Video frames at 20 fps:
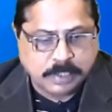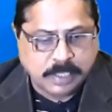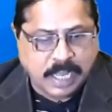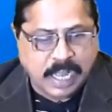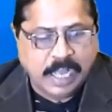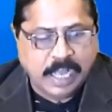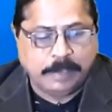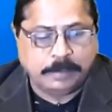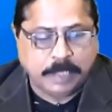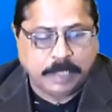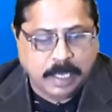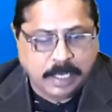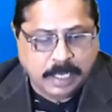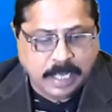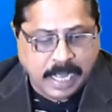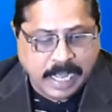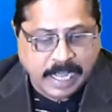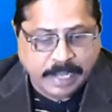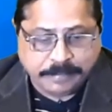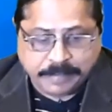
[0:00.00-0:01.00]
I
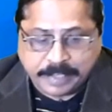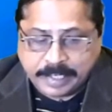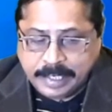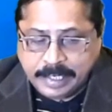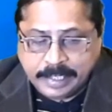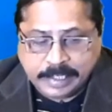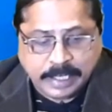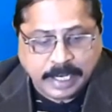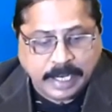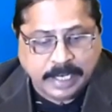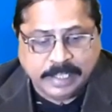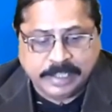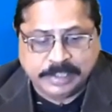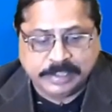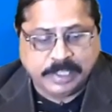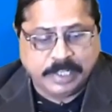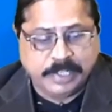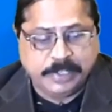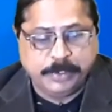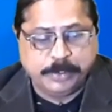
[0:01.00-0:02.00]
have created
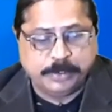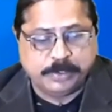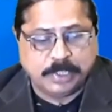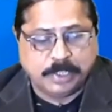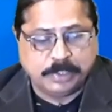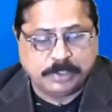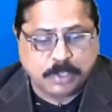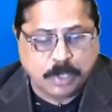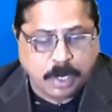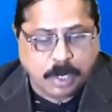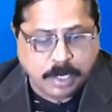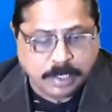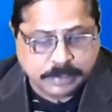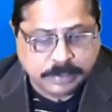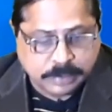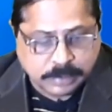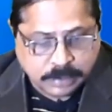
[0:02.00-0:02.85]
another user, George.